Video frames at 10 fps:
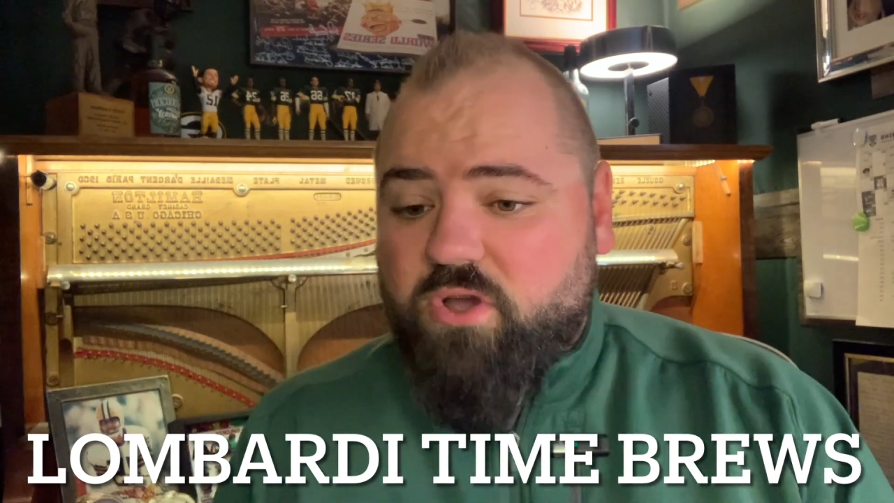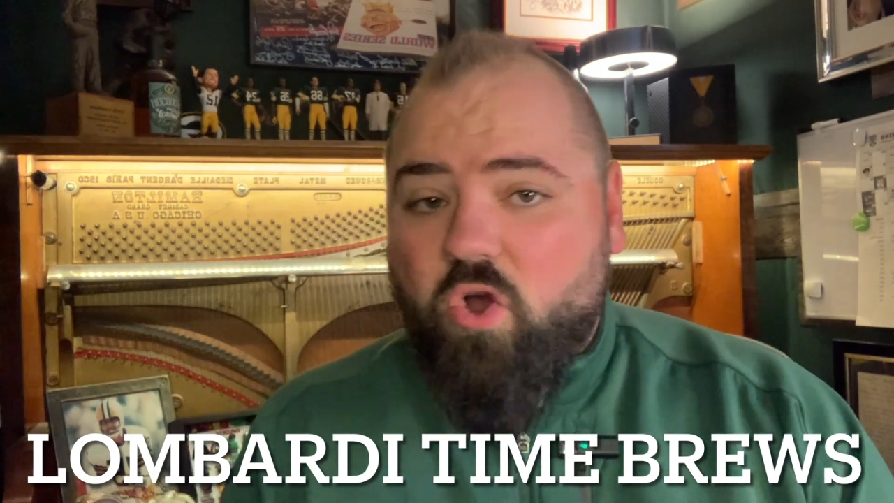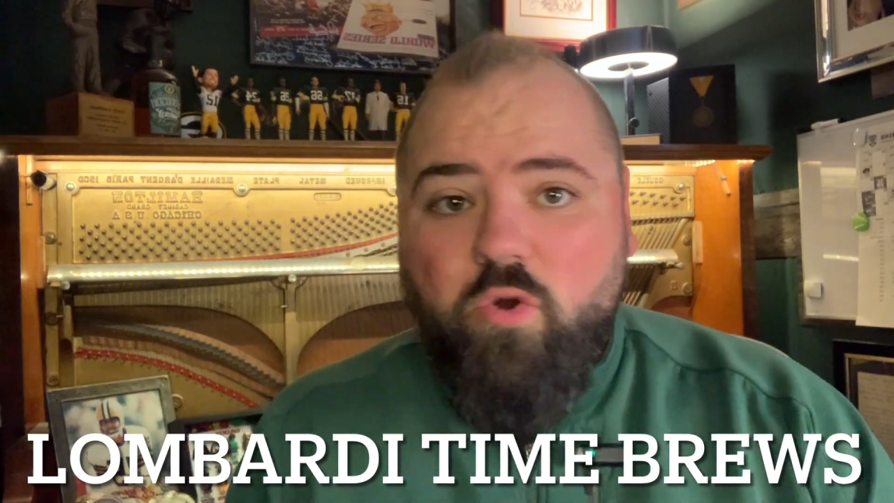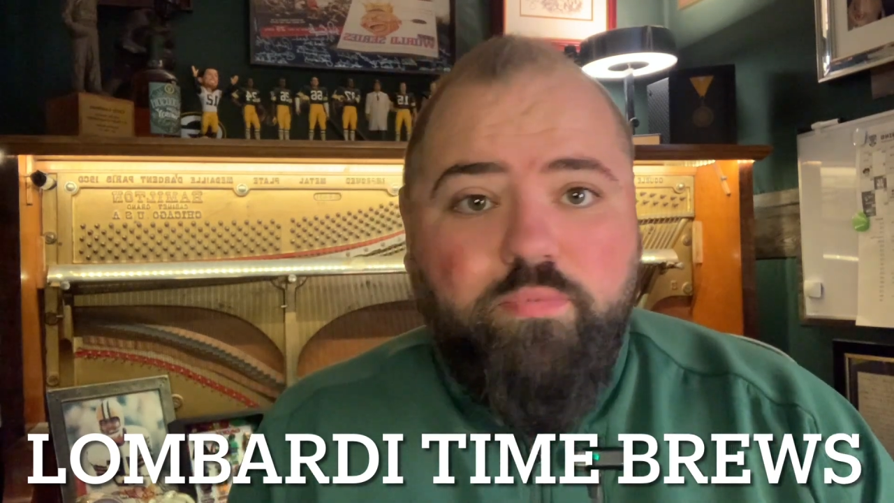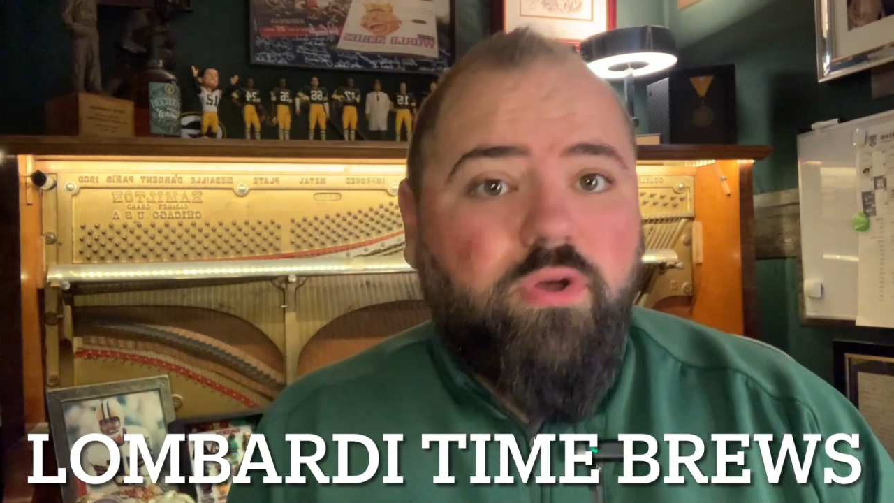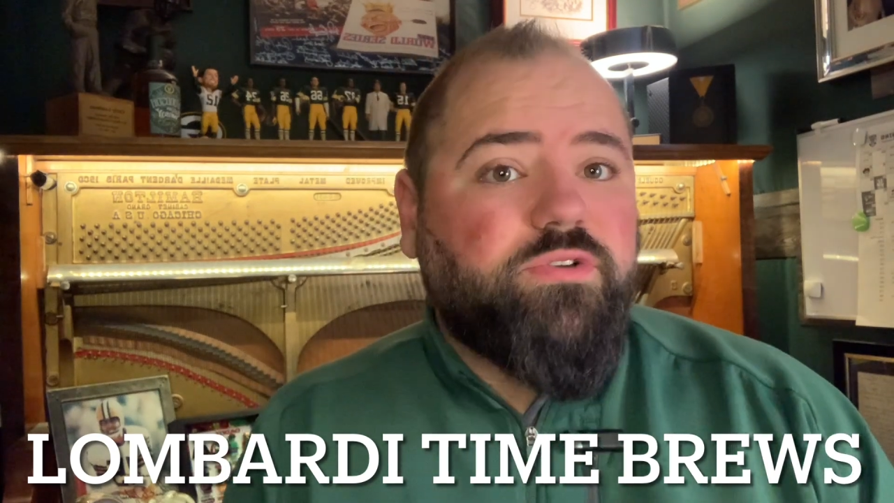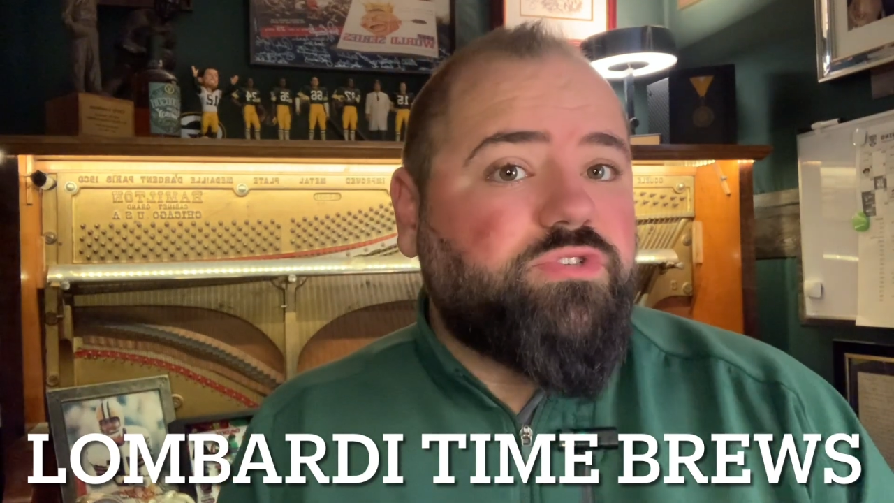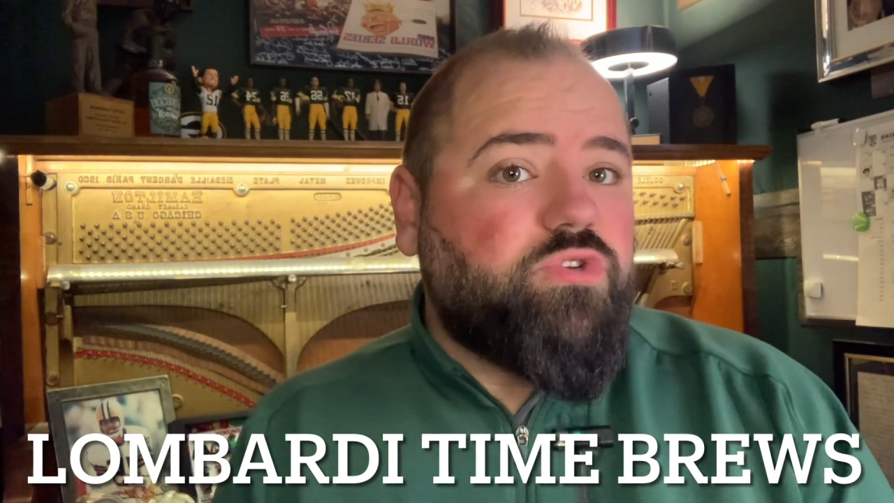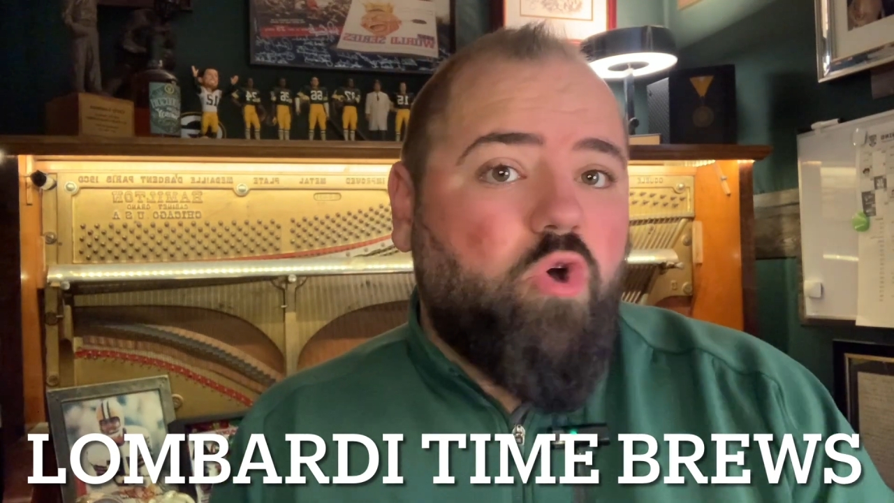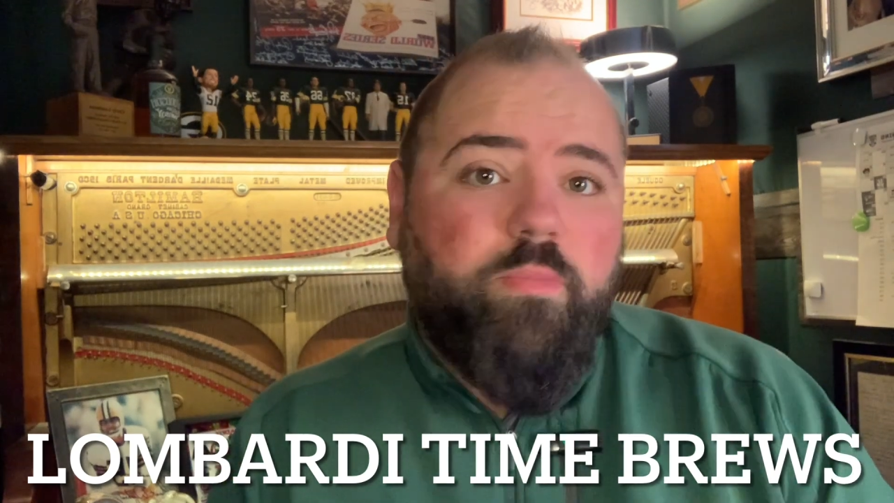Carl
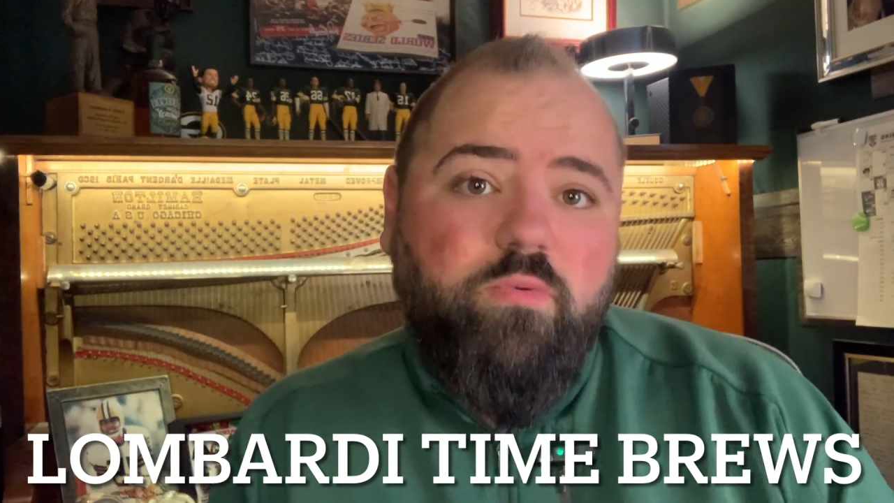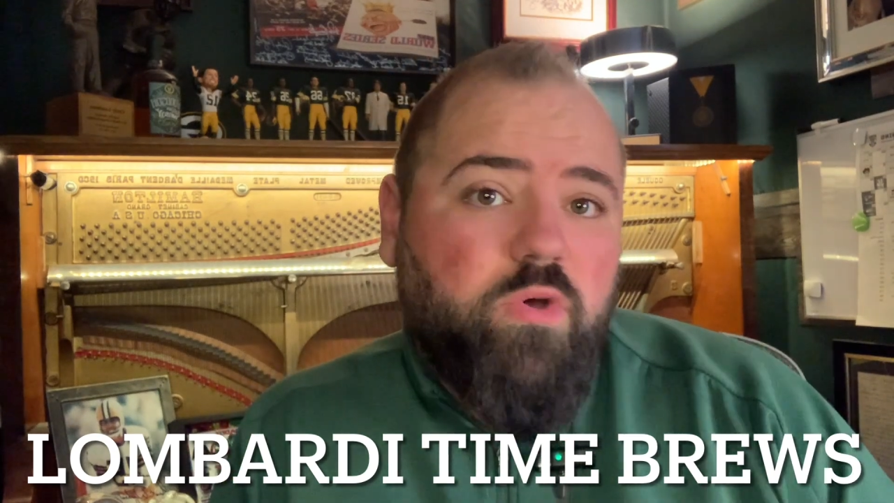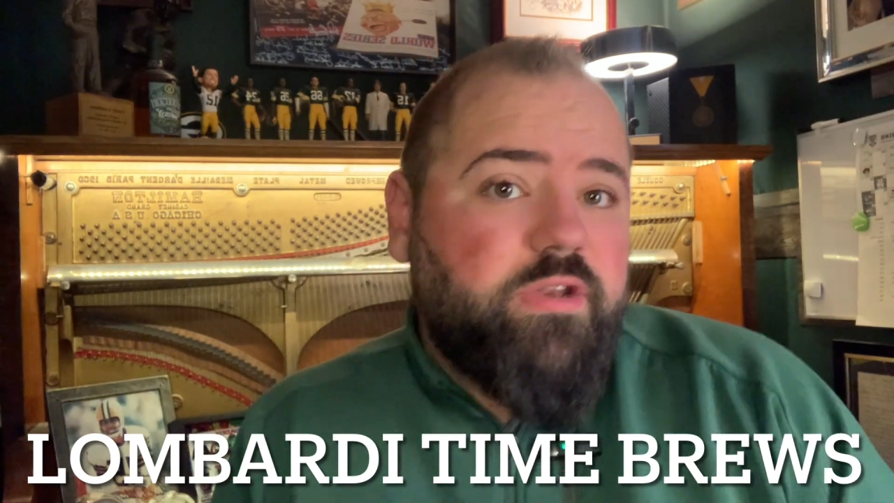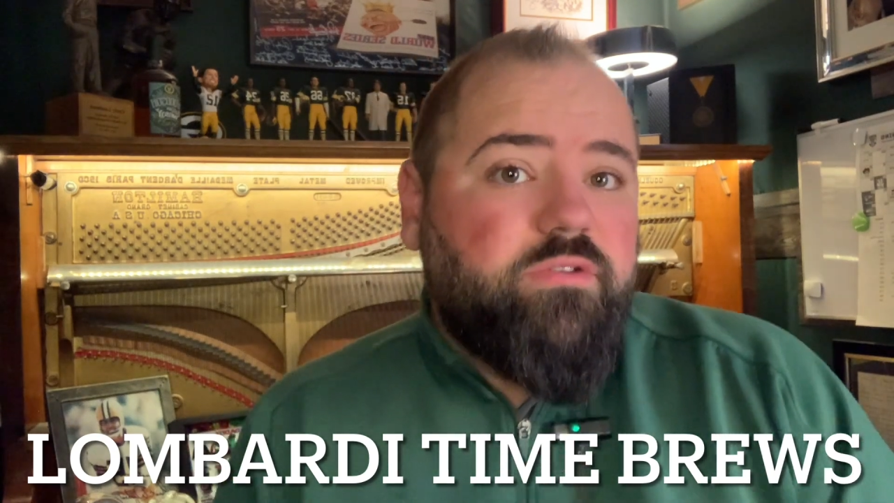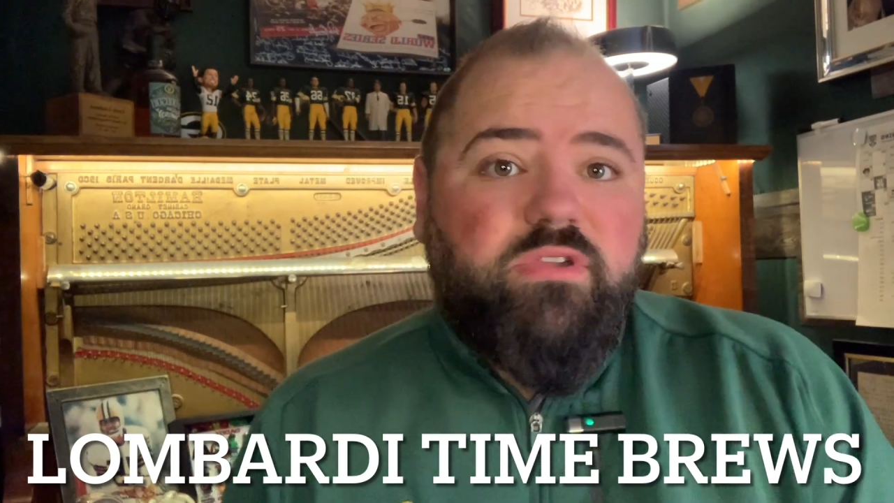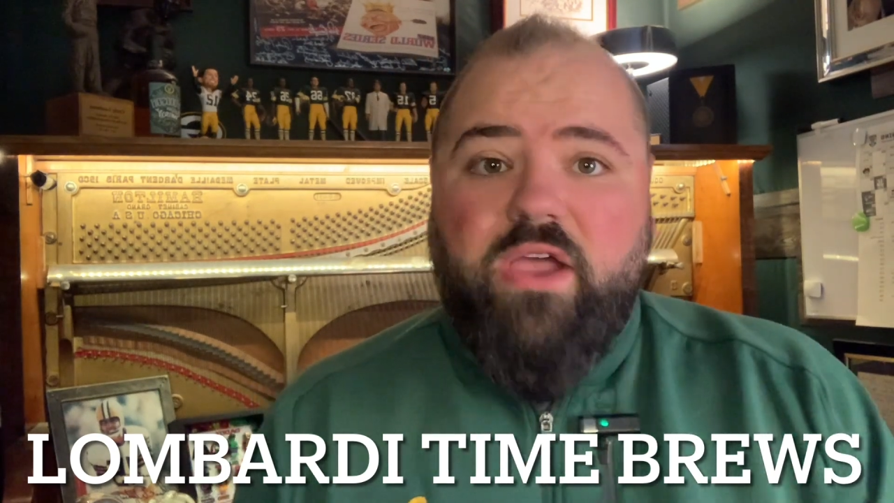Brooks, Kobe Wooden,